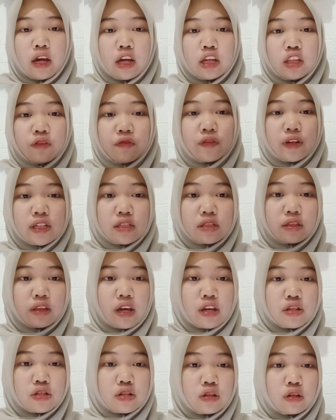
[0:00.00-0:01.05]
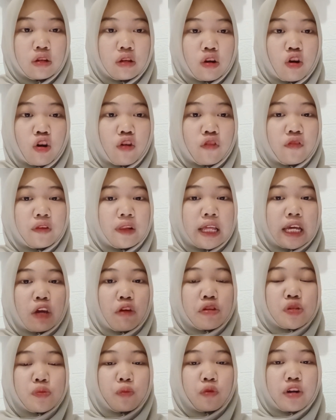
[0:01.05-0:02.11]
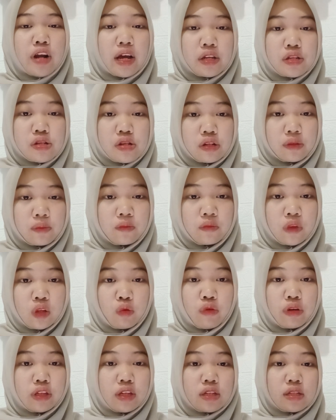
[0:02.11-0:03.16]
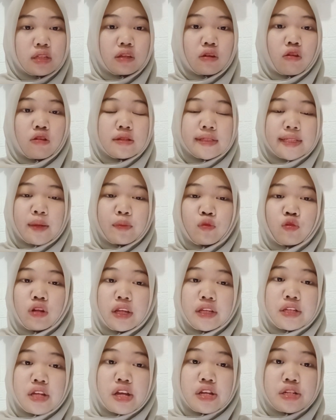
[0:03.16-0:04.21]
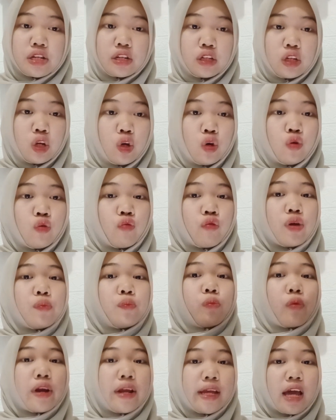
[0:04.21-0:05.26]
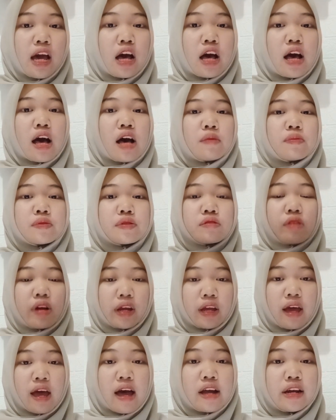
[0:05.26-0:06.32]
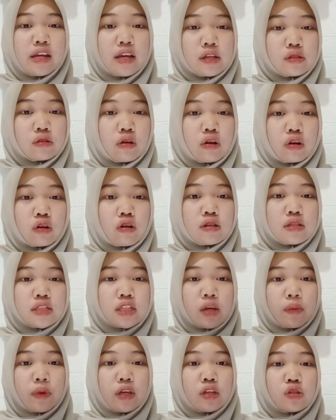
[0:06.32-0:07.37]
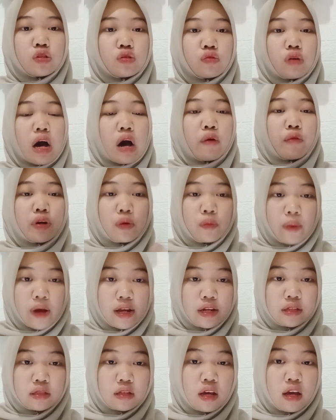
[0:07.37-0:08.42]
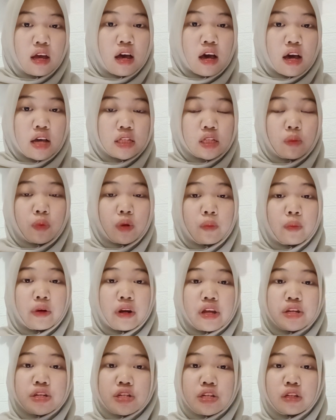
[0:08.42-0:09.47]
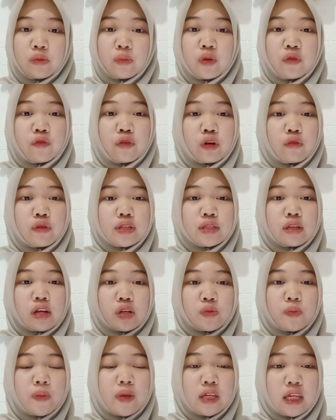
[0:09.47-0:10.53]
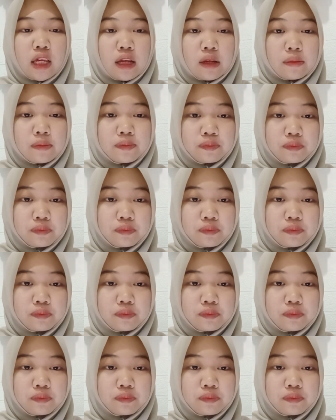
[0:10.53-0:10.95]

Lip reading: In the first stage of language production, which is conceptualization, we bring abstract ideas or concepts into our minds as a preparation before we start speaking.